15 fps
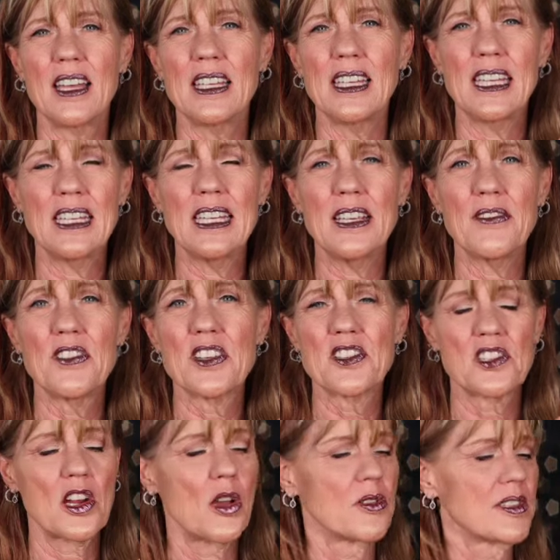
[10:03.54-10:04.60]
any of the
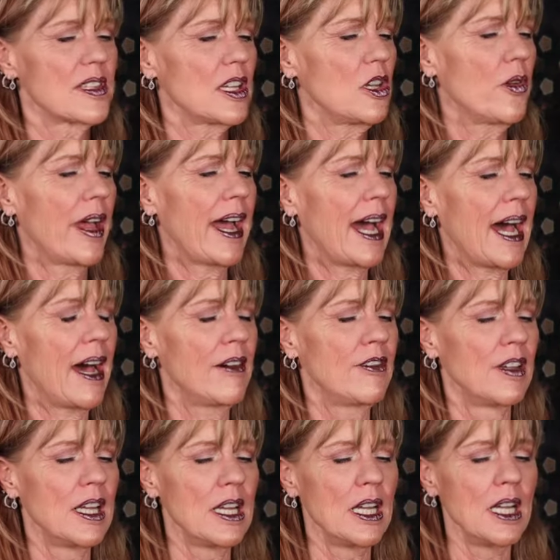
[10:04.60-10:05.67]
stones that you have.
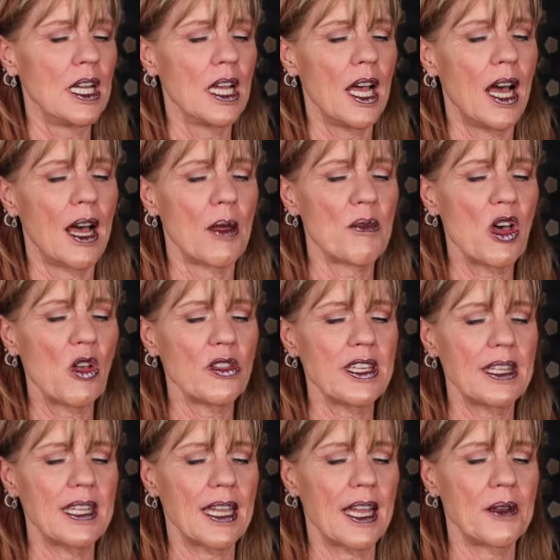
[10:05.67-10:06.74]
The
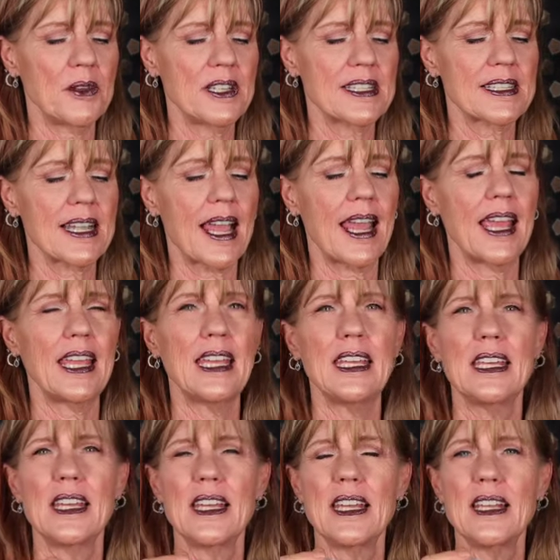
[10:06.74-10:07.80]
only thing I would say
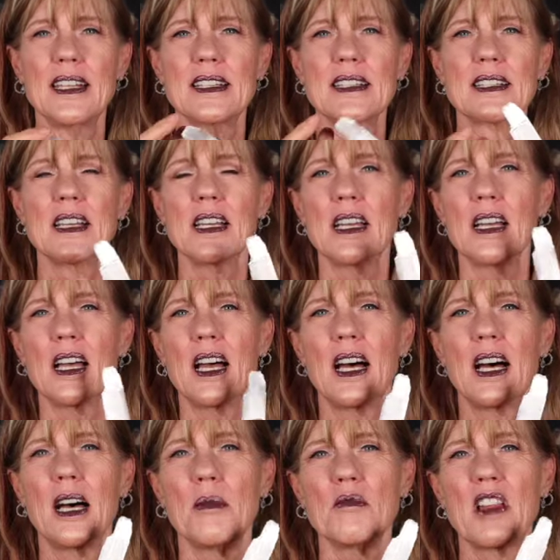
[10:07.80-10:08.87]
is,
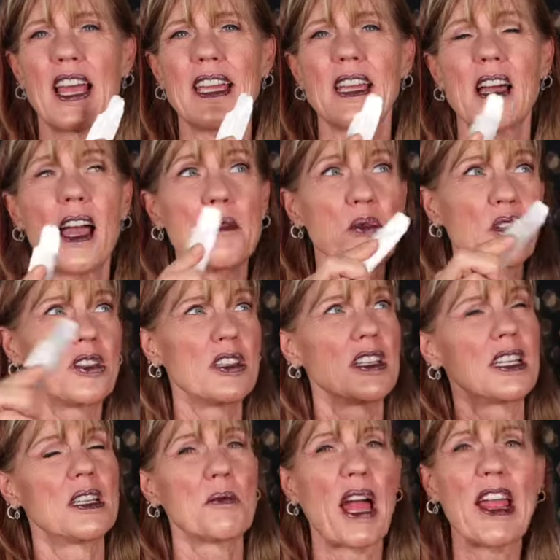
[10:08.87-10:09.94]
like, I put it
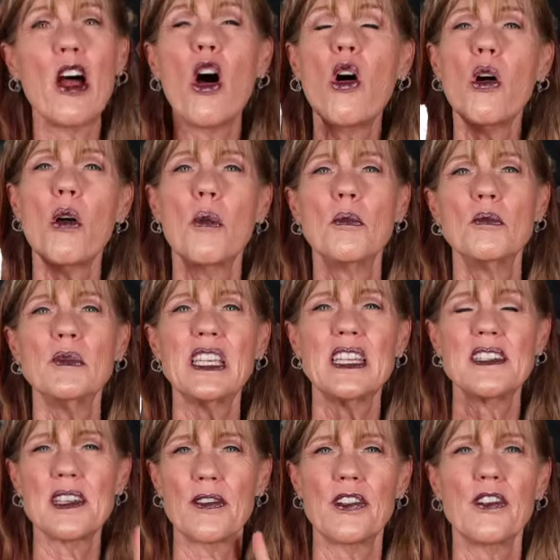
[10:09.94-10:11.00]
in my home
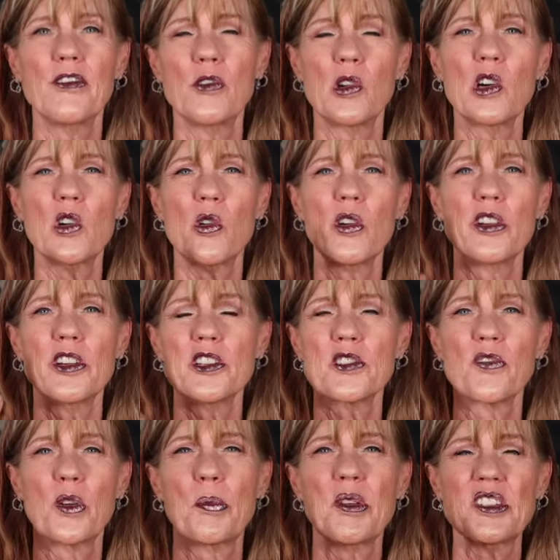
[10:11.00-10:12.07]
in different four corners
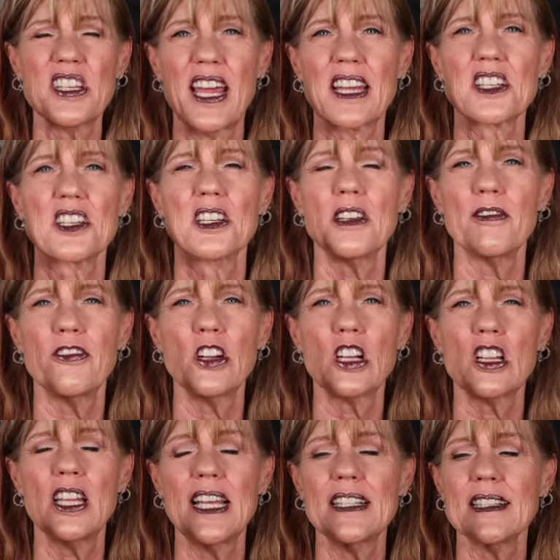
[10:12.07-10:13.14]
for protection and for
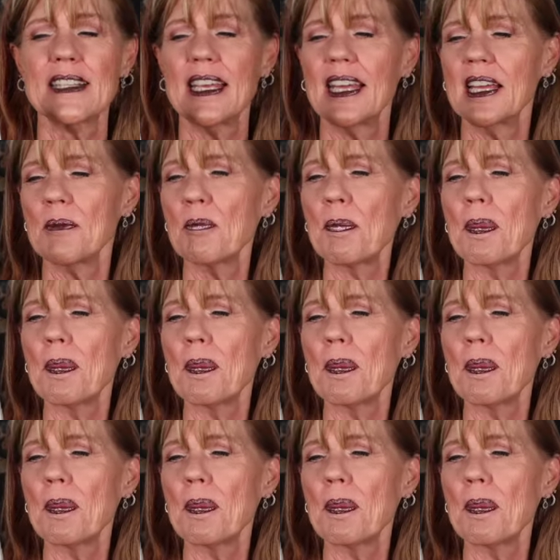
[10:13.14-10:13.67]
cleansing.